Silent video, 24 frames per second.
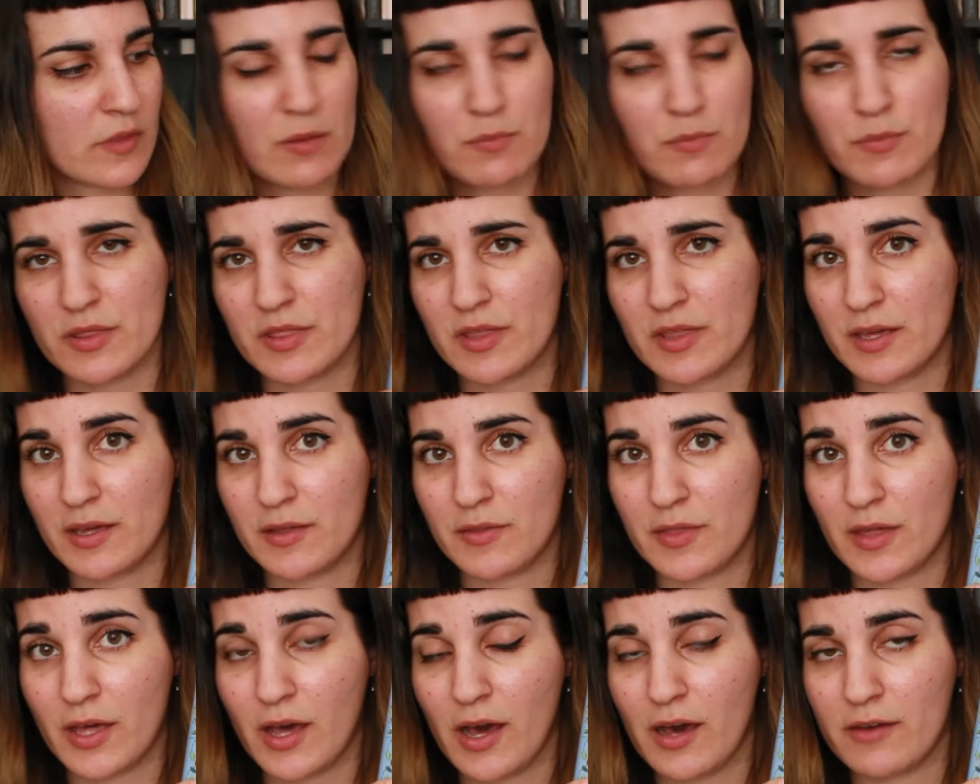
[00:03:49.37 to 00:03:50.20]
But
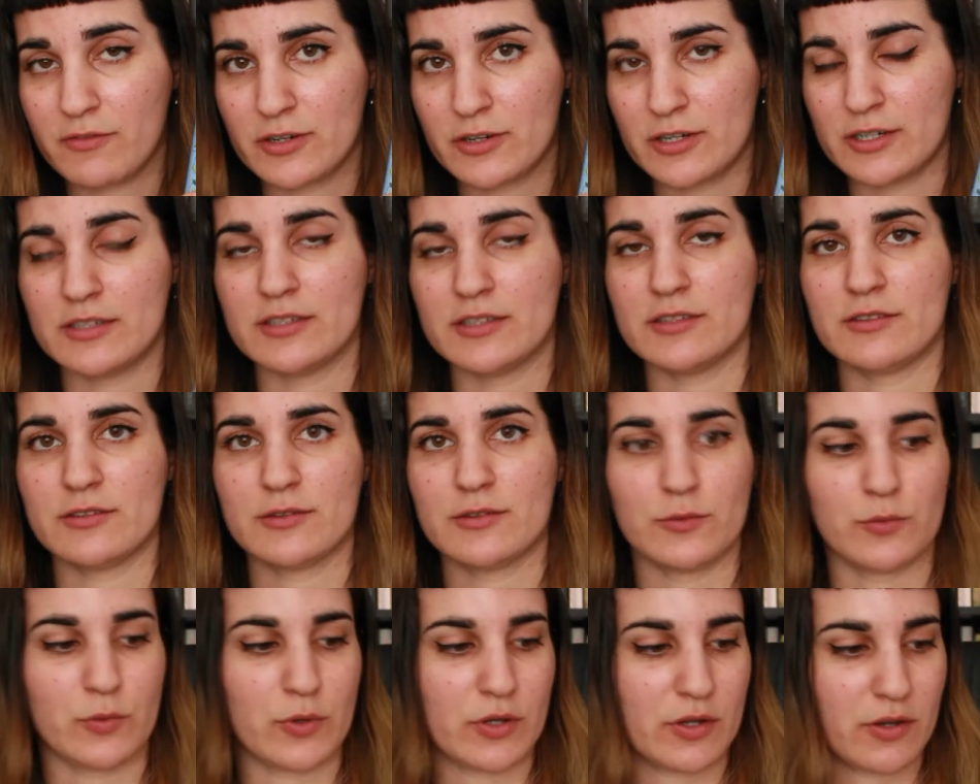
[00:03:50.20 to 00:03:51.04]
the cover
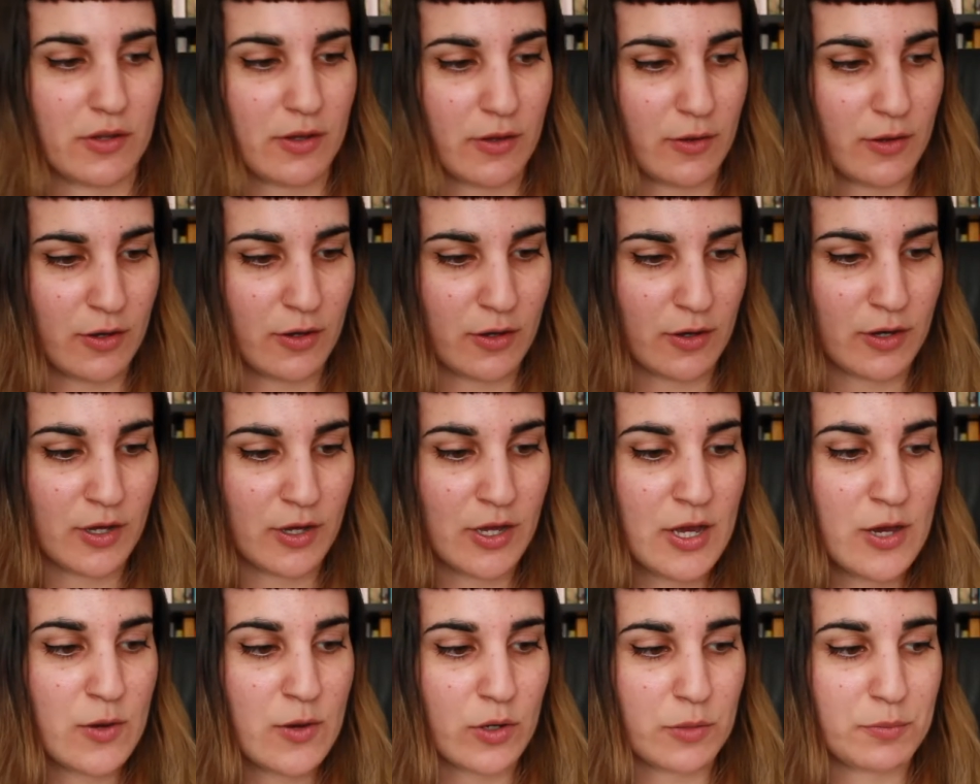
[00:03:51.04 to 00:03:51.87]
is what
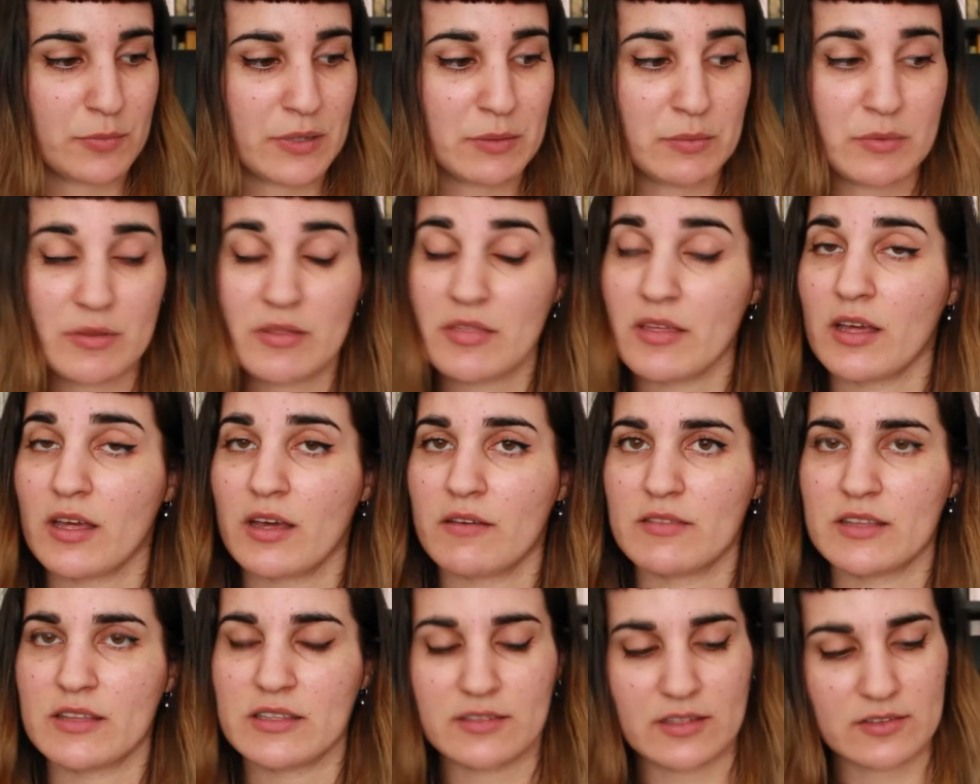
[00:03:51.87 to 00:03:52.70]
made me think
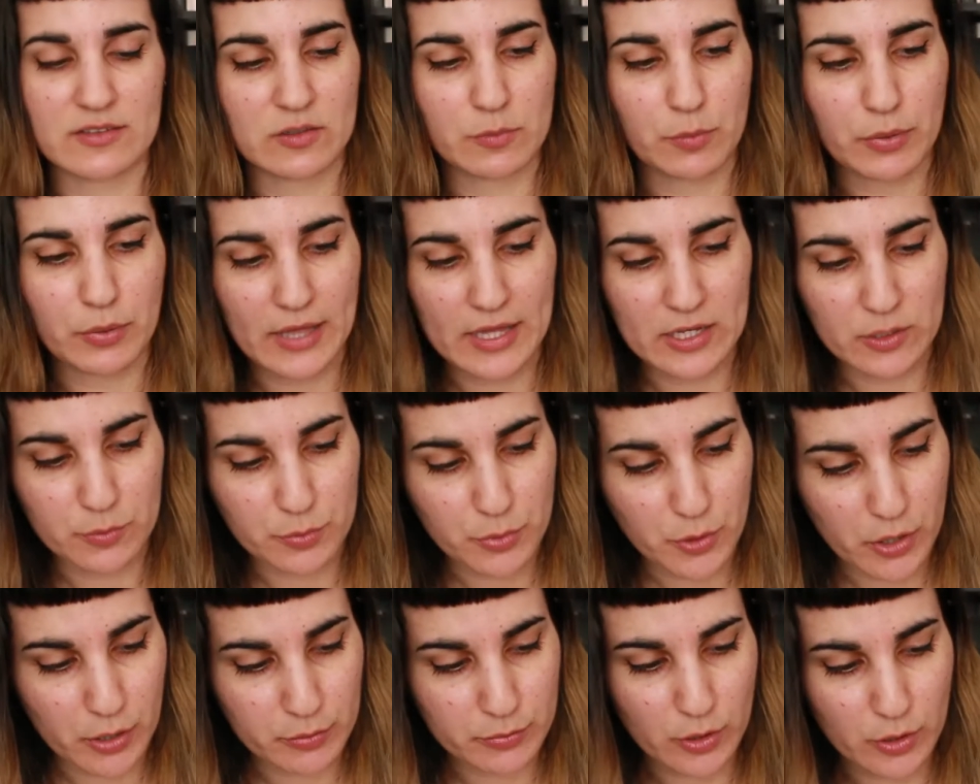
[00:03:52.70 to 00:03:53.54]
of this as a plant
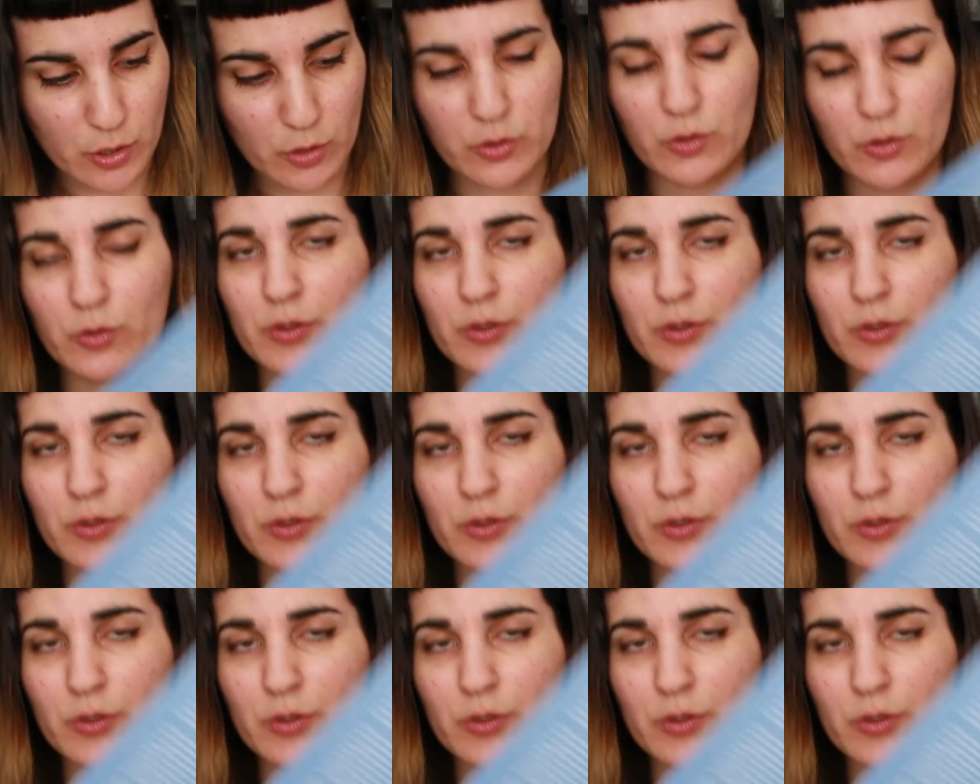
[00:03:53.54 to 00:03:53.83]
prompt, although